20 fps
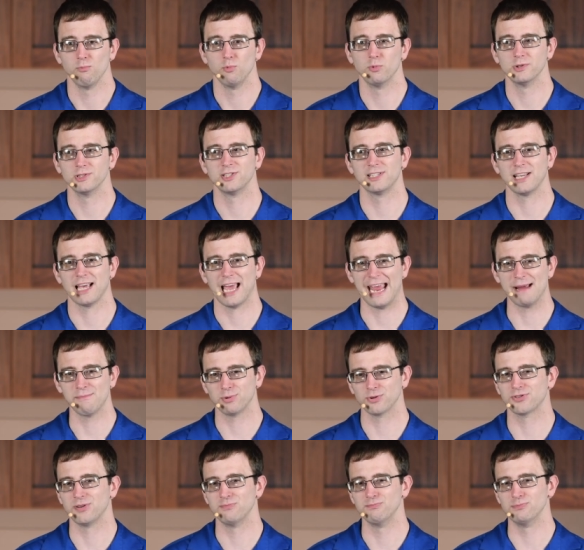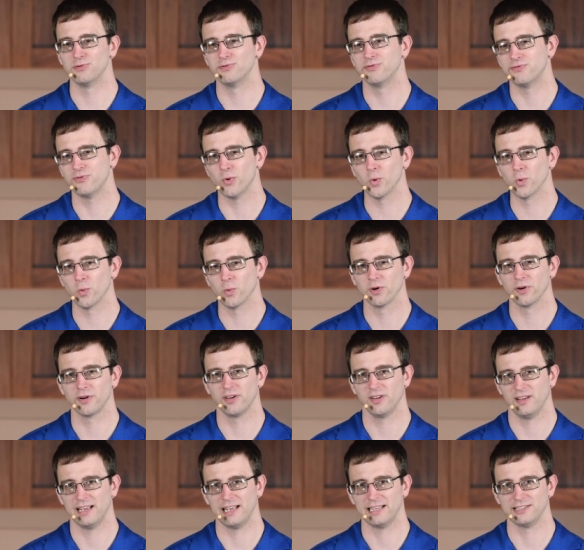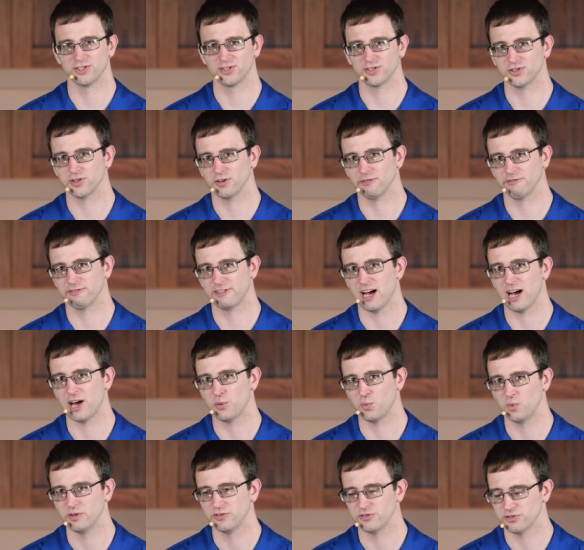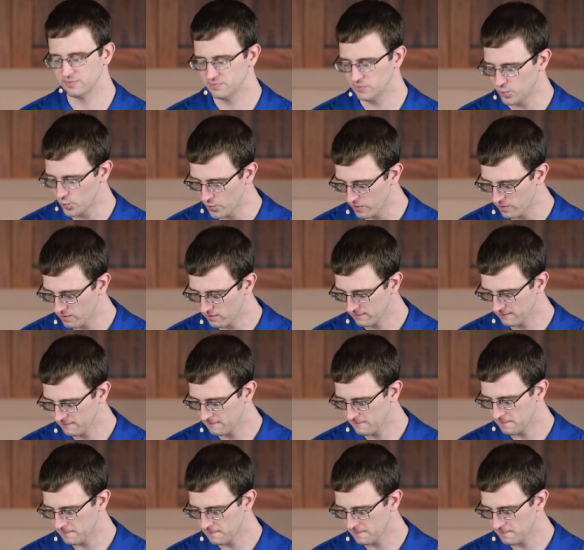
was able to move forward and serve God once more.